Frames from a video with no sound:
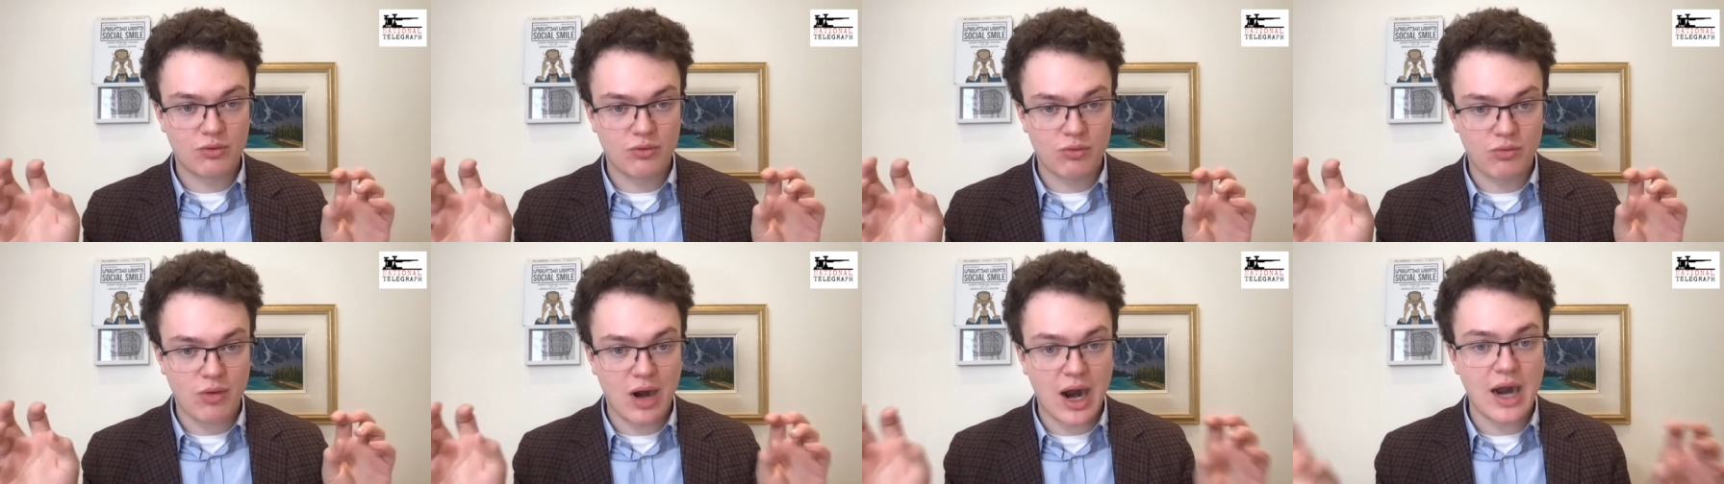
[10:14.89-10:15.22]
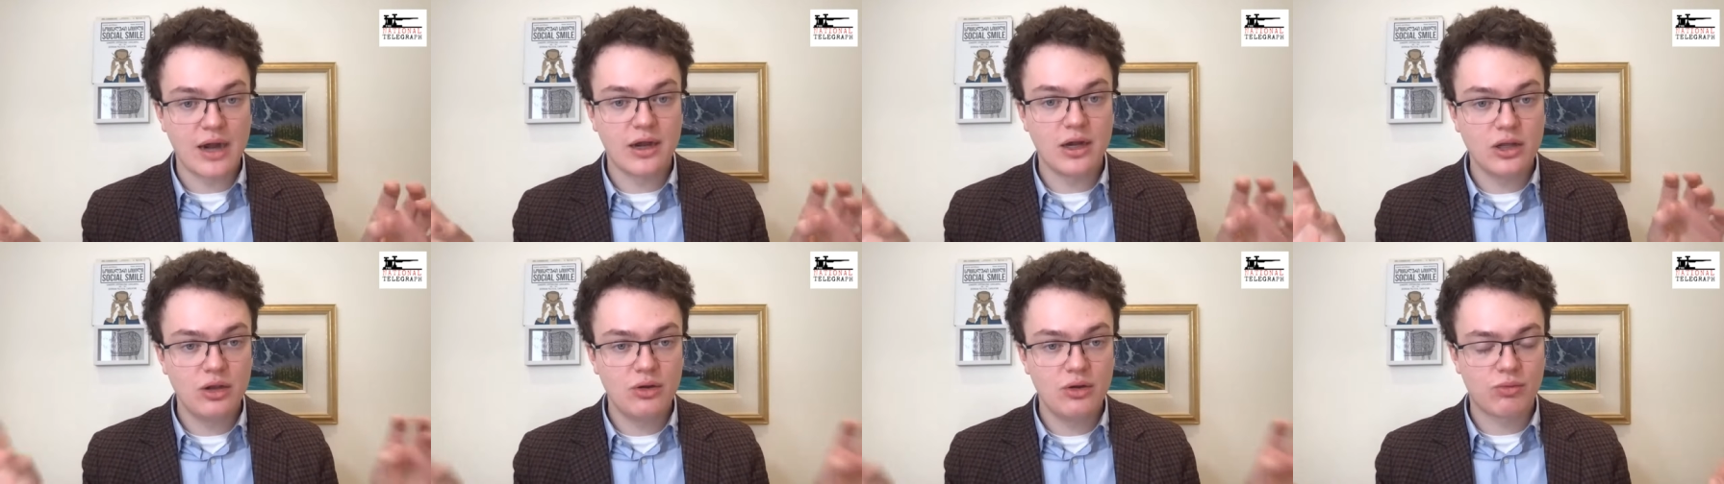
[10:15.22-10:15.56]

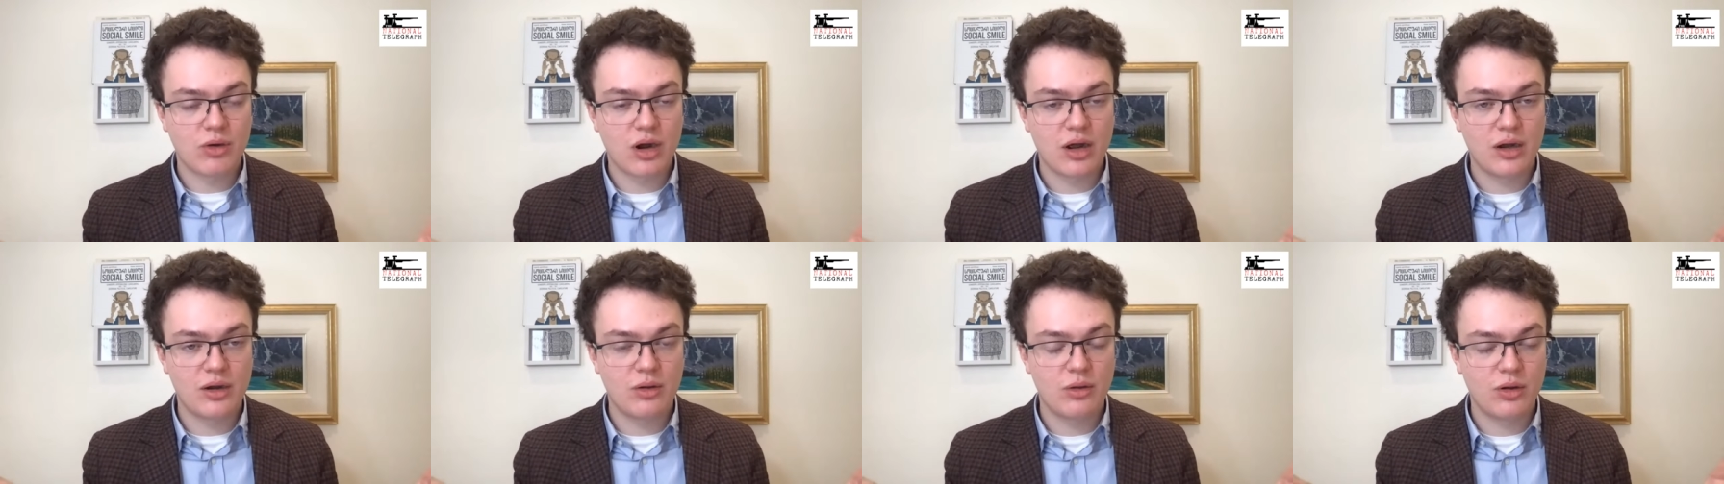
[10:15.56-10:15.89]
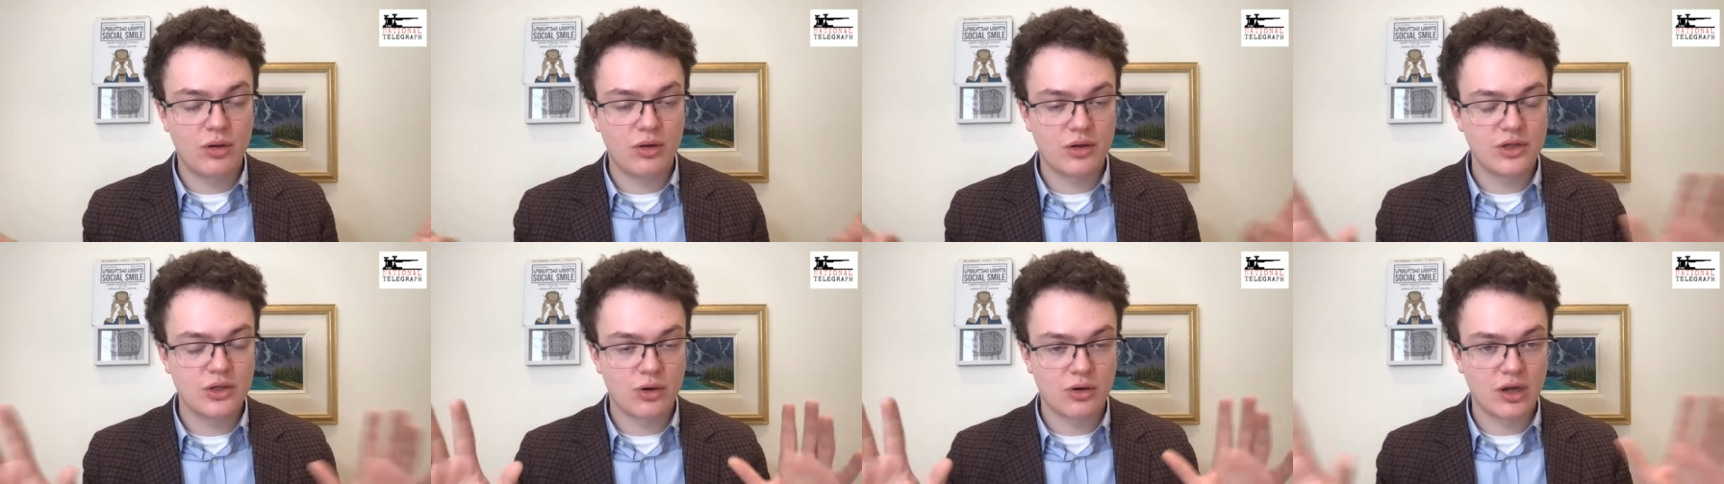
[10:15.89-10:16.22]
riding you run,
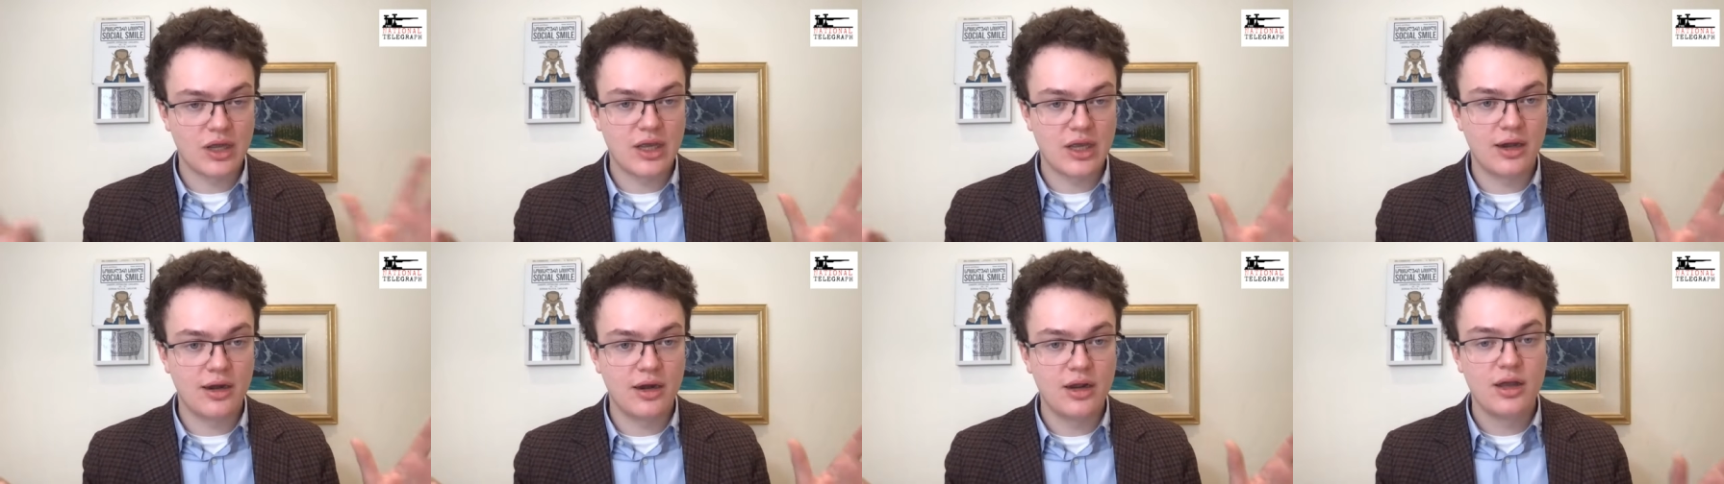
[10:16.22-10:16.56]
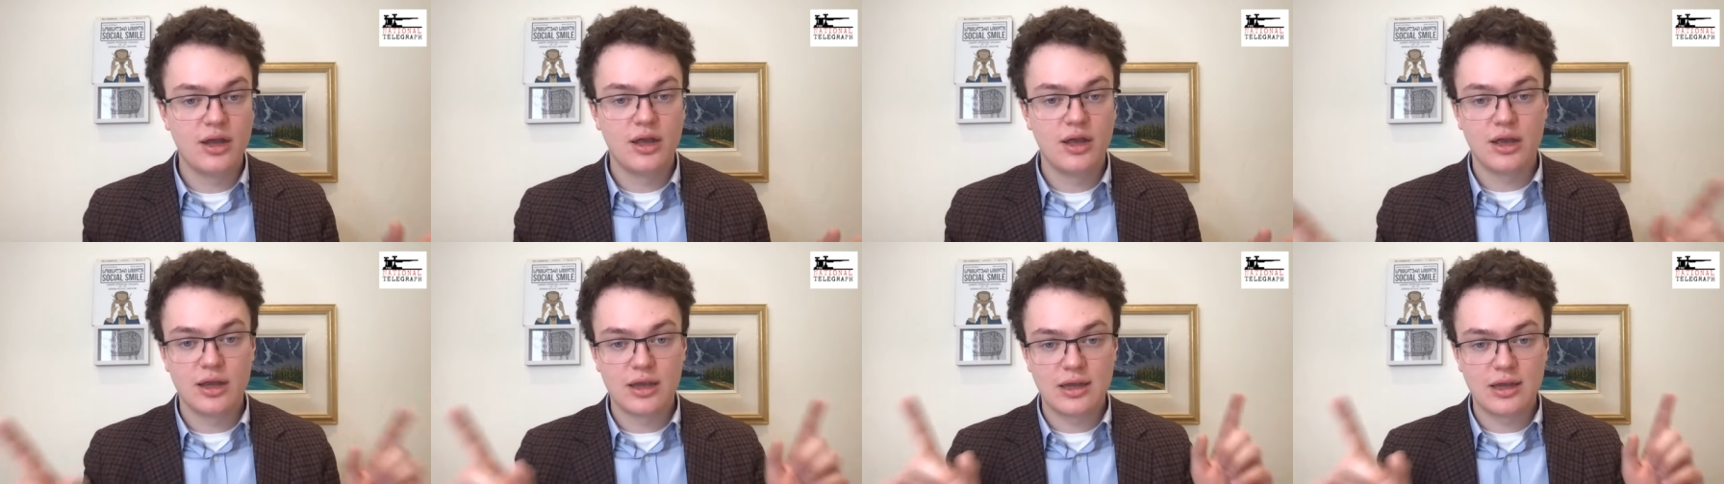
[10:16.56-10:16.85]
uh, you're in,